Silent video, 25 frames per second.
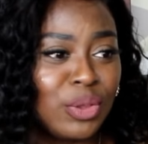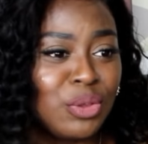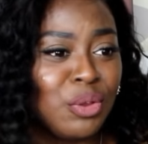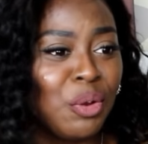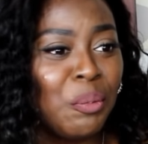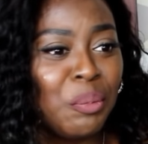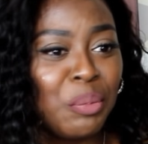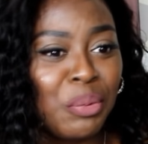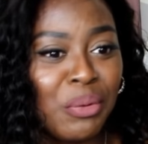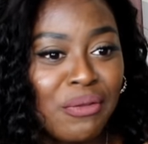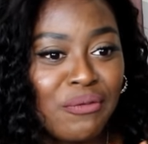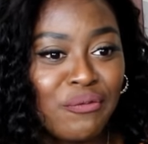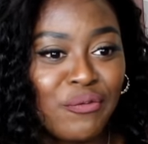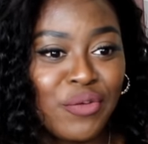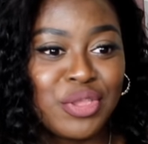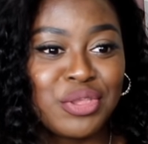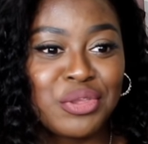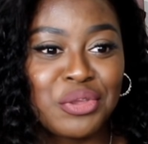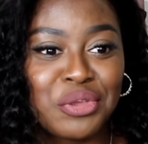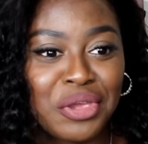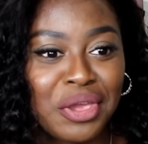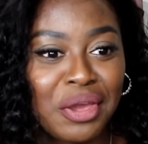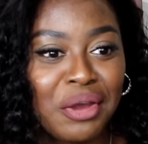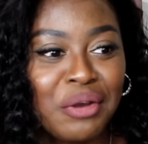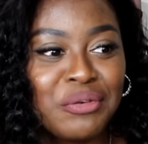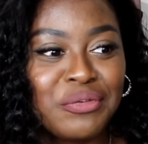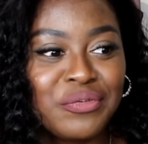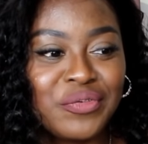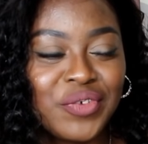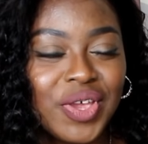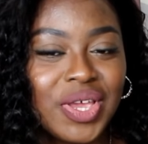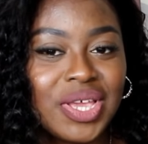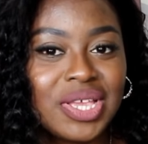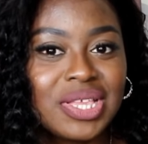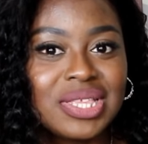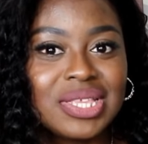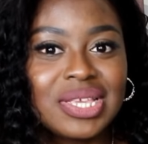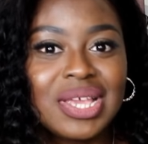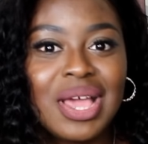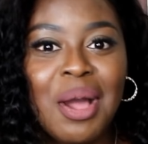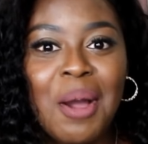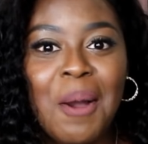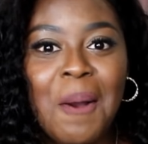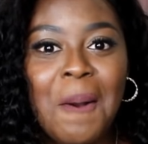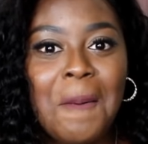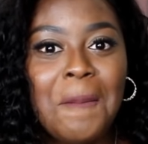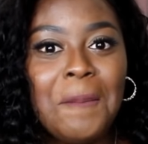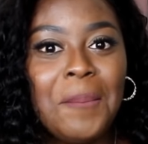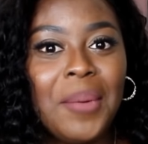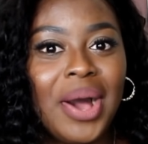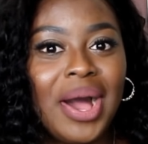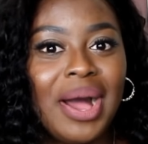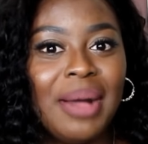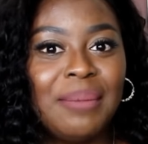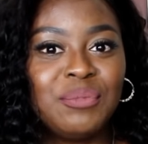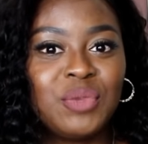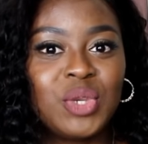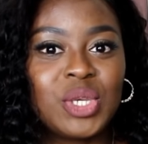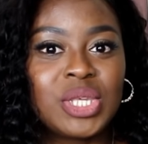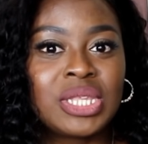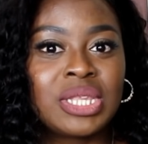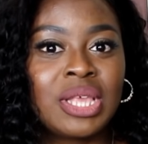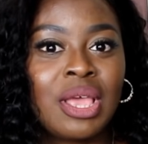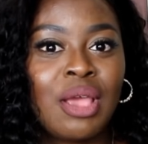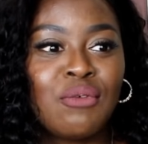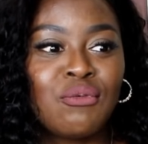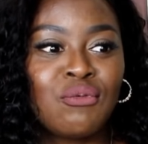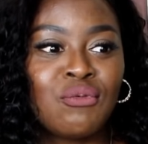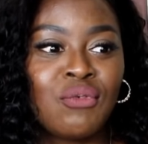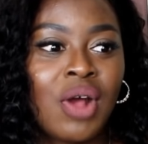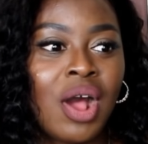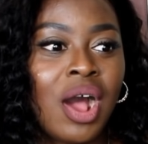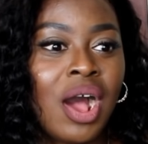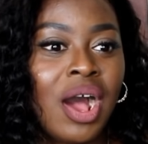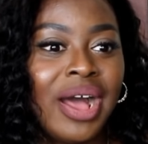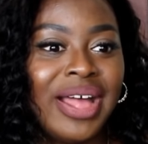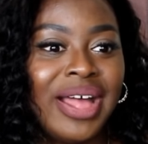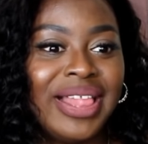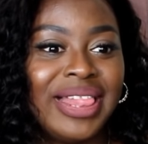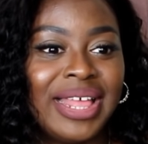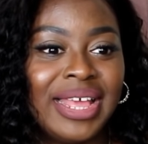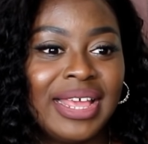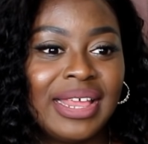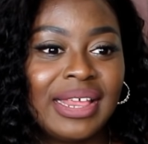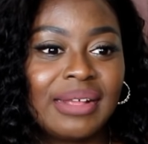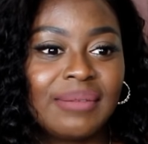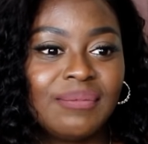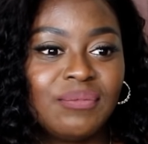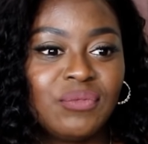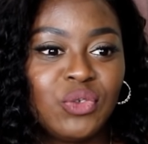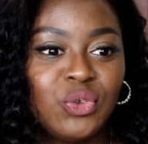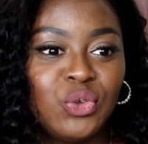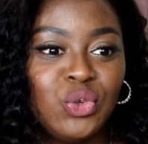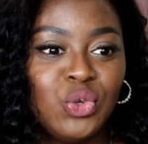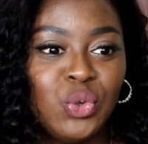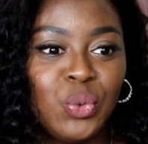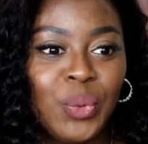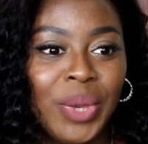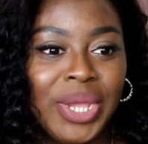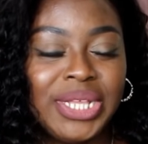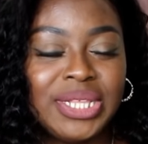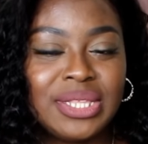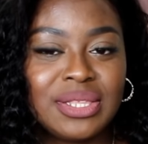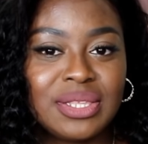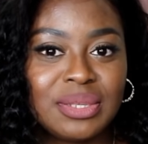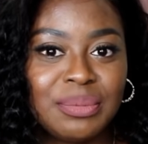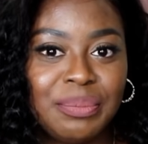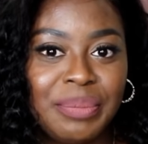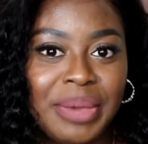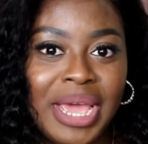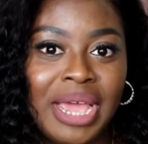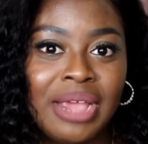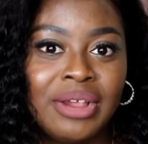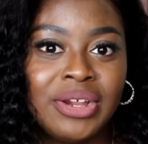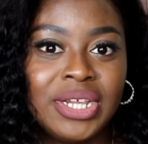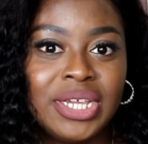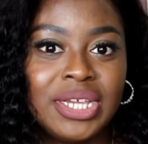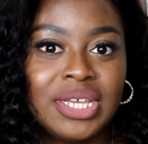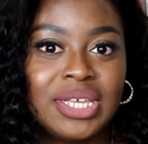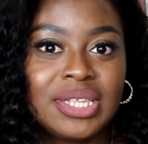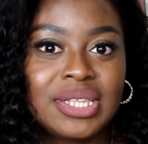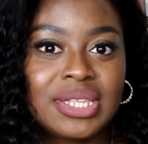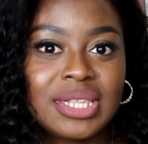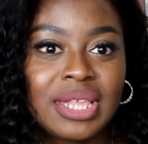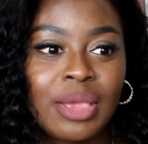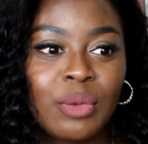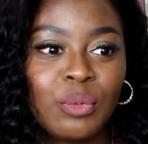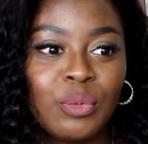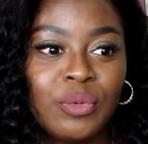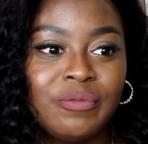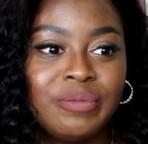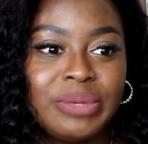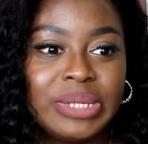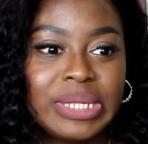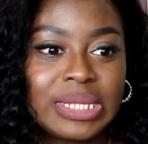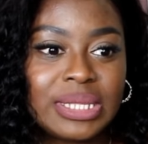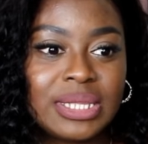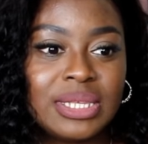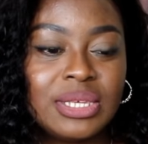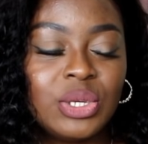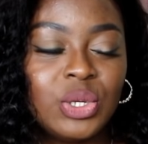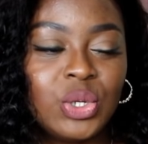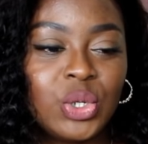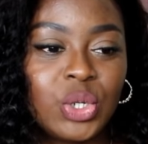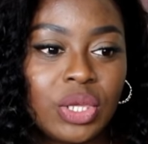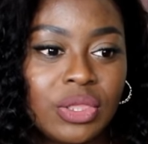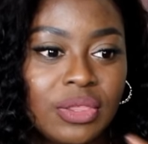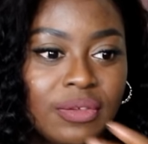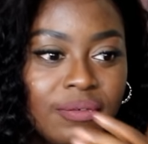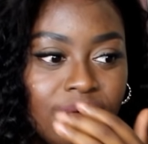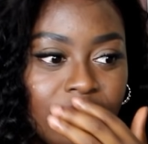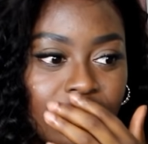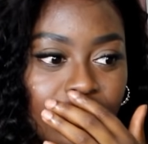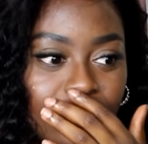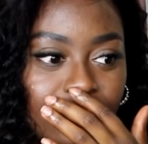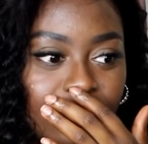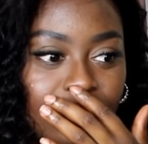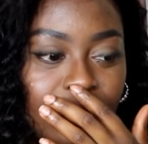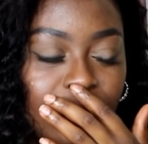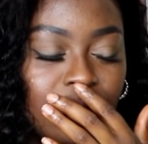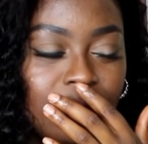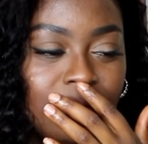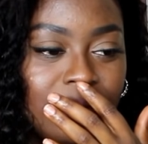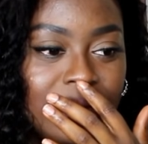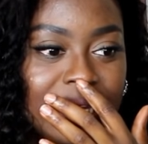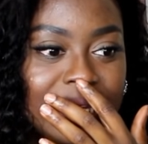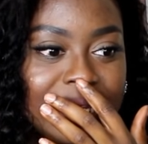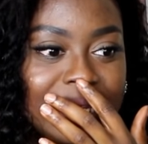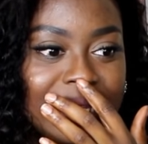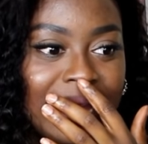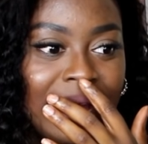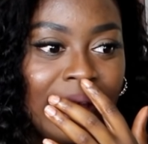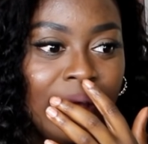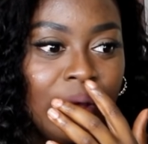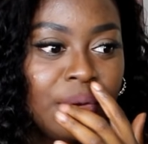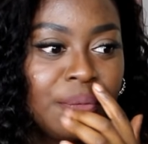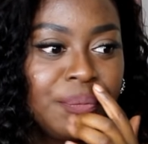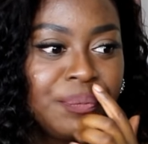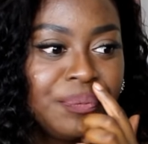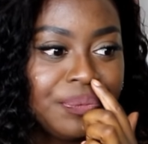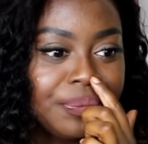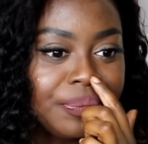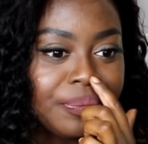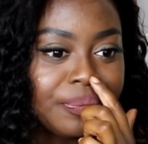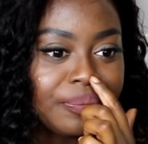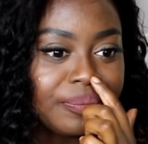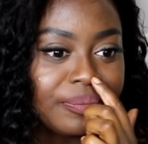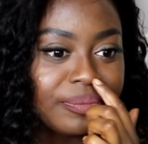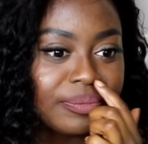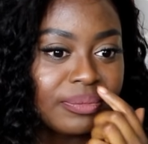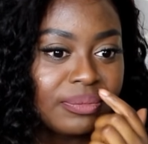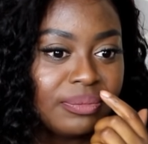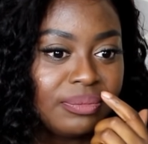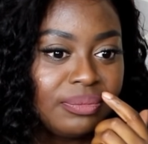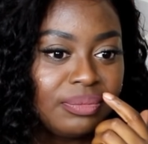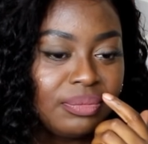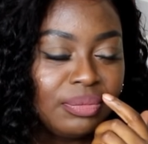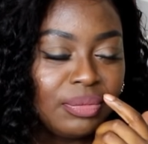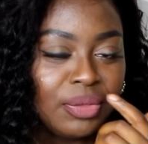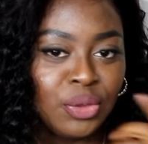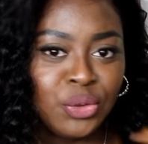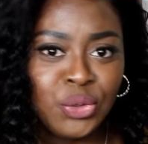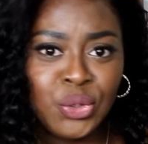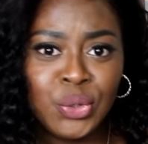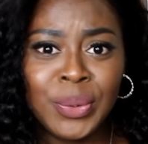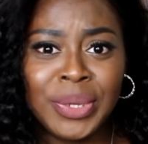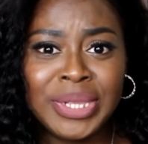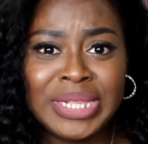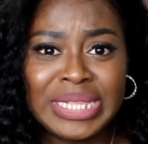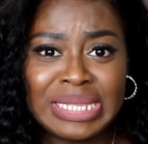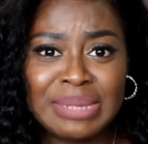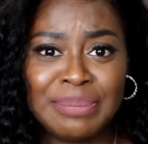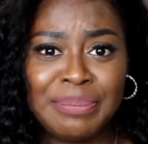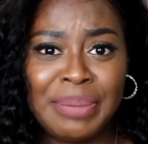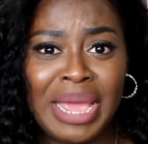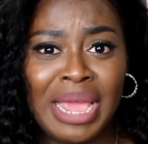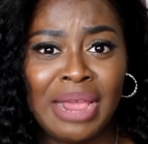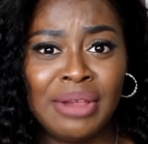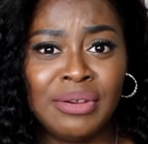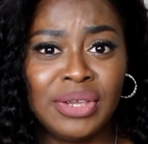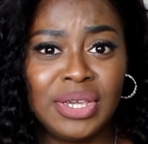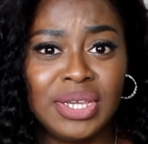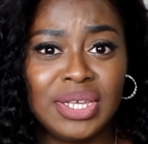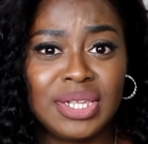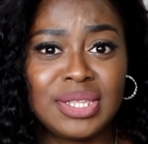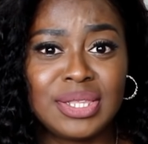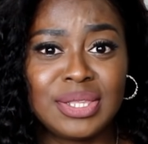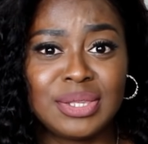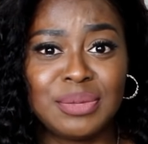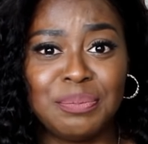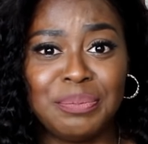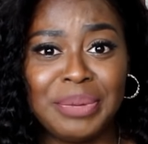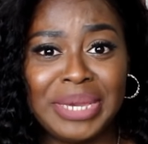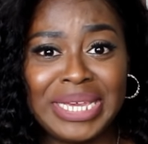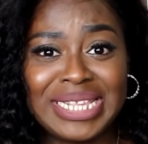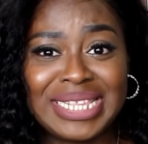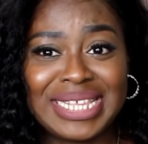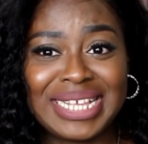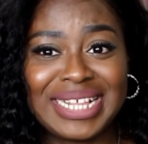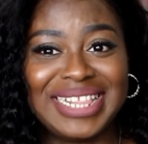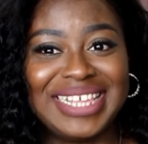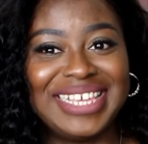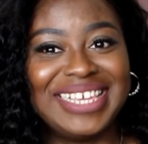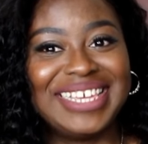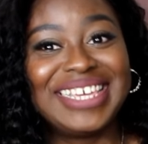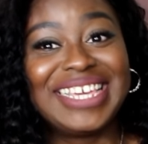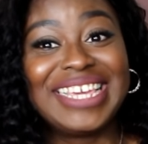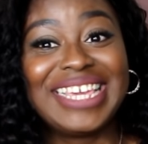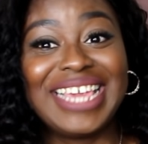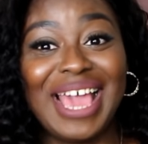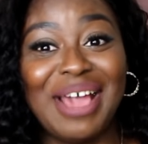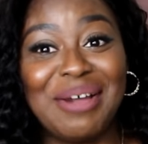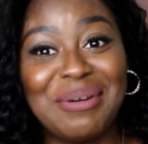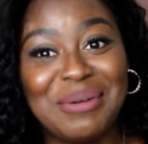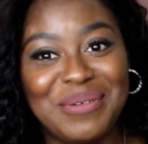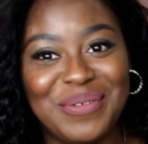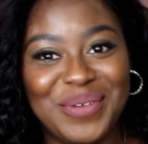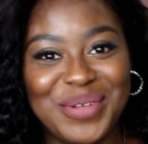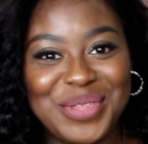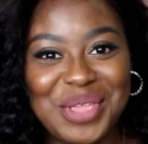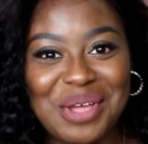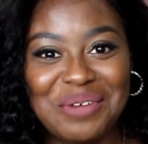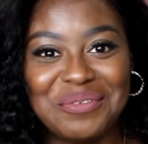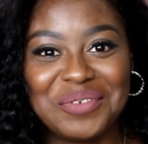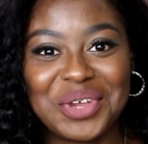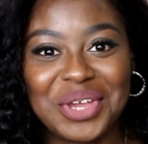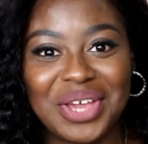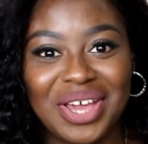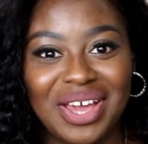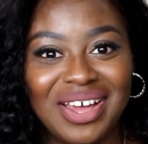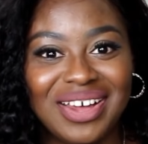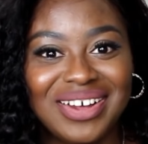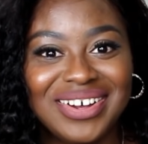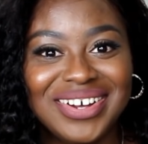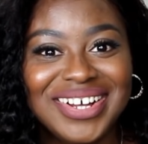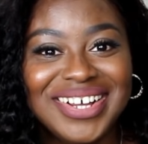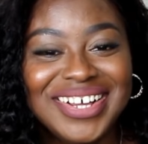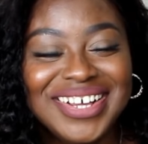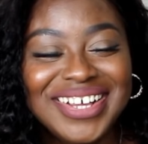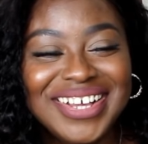not boyfriend and girlfriend, but I'm just like, rah, like you went to Paris, like we've been seeing each other for a few weeks now, you went to Paris to basically get with another girl,